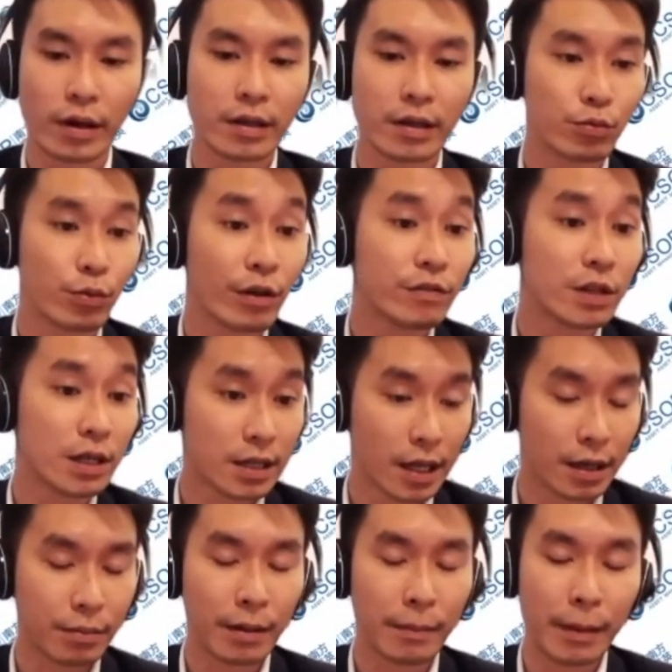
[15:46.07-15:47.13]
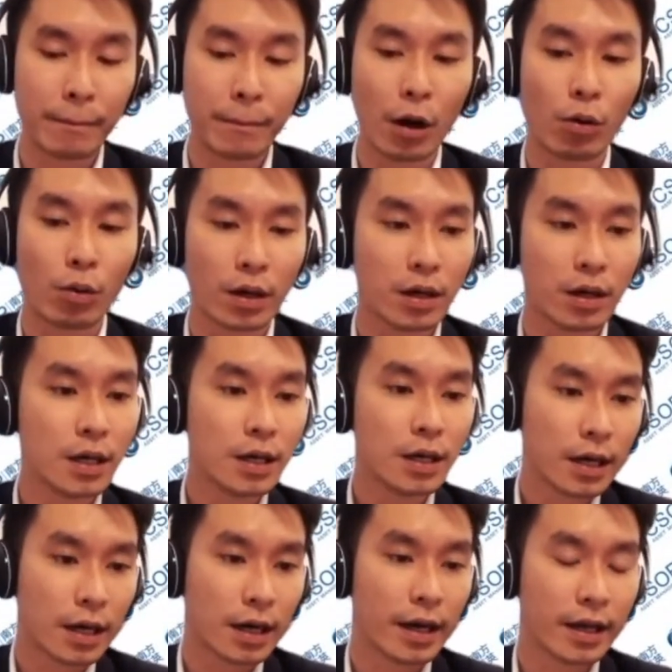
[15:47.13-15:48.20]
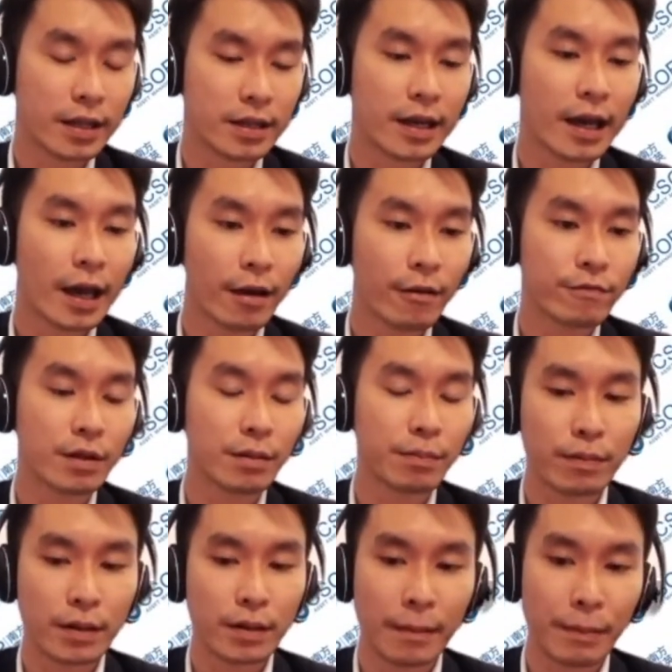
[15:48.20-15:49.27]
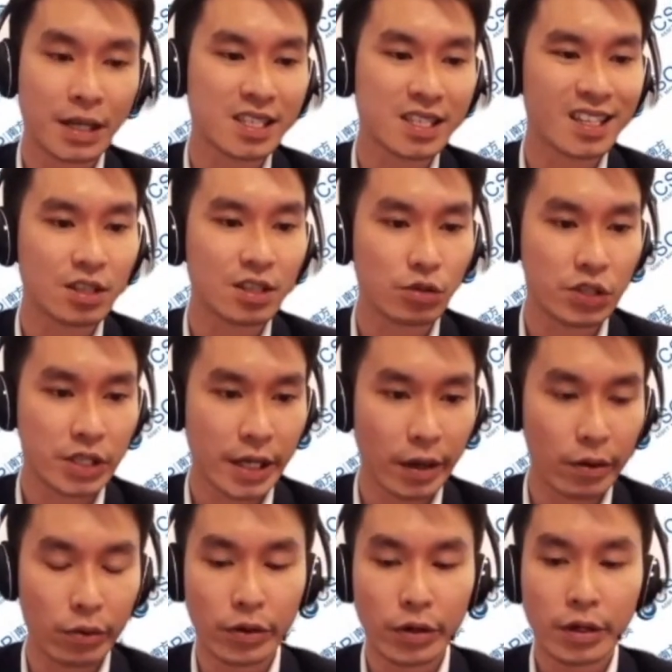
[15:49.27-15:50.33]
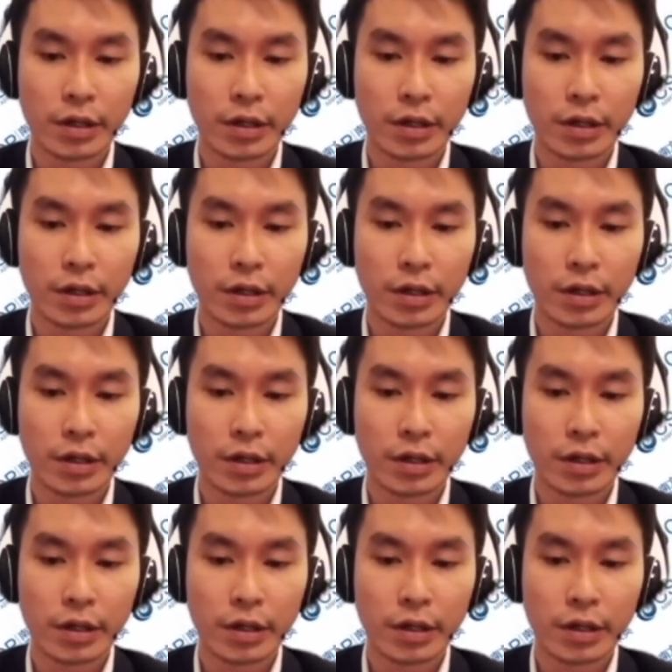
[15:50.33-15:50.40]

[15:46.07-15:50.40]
with the labor manpower, and they have the capacity to scale.